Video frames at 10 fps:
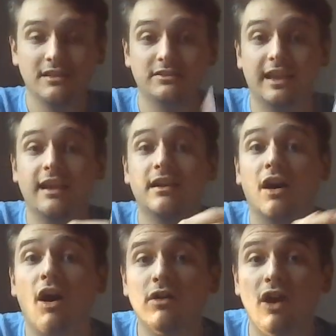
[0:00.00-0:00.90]
So yeah,
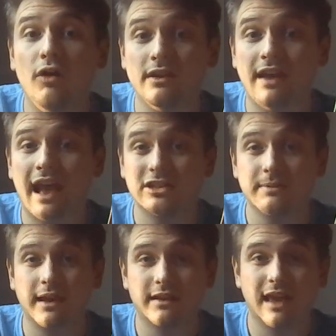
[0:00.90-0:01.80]
Hulk Hogan actually
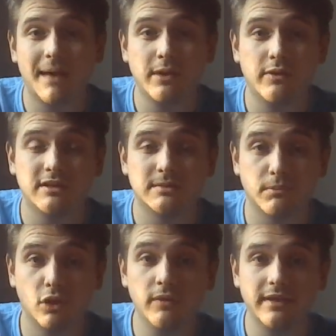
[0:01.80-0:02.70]
made a cameo in this
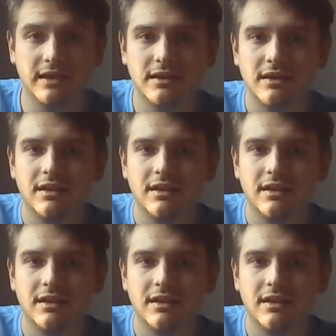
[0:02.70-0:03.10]
movie.